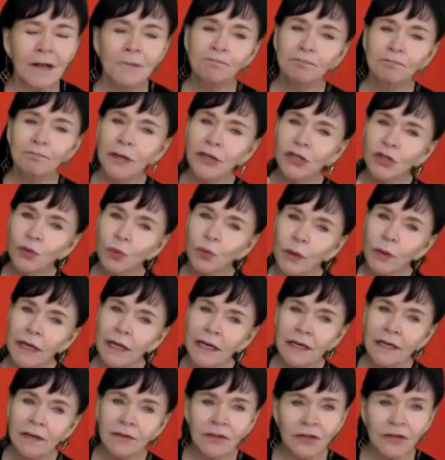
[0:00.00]

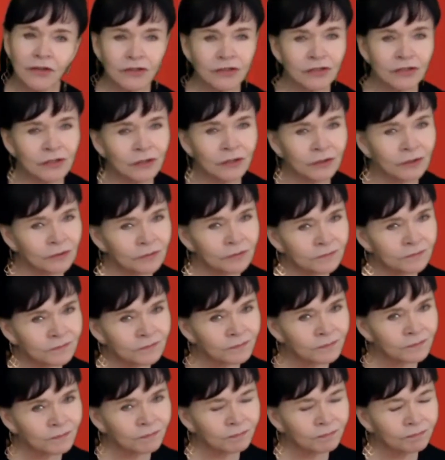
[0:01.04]
between the two.
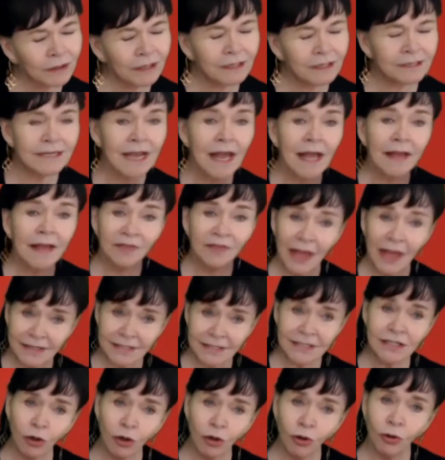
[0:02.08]
Because that's
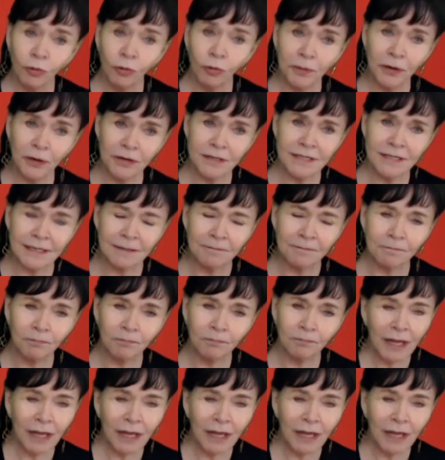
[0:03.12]
the whole person.